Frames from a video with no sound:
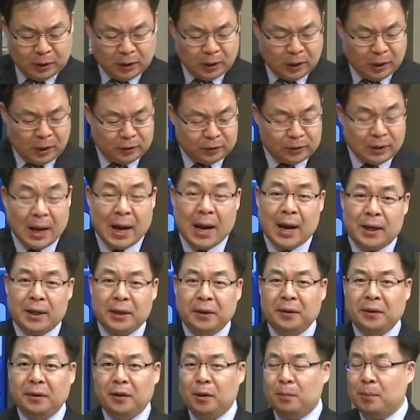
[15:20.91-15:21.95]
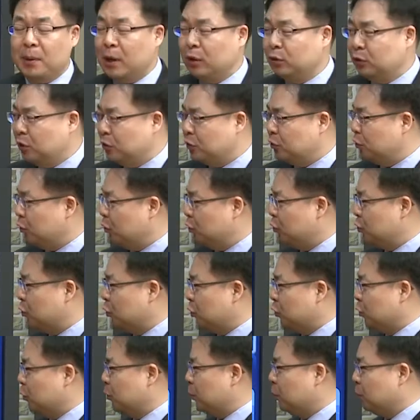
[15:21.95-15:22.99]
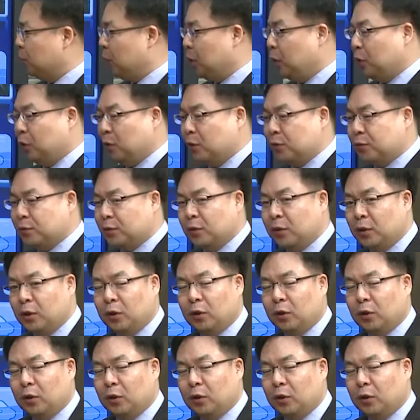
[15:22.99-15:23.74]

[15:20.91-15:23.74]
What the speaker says: the article about this issue because